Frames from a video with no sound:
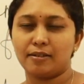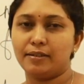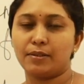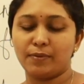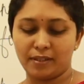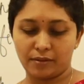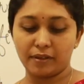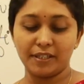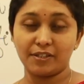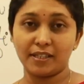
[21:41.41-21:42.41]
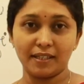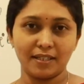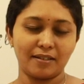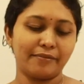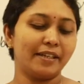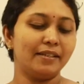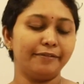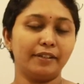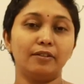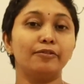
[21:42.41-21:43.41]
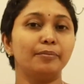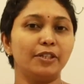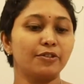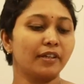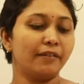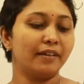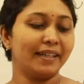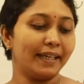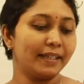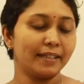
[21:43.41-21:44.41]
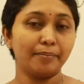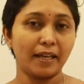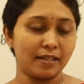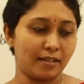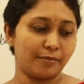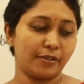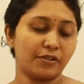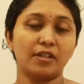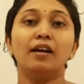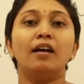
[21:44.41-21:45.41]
It's, sorry to say that it's very difficult for me to cover the entire passage because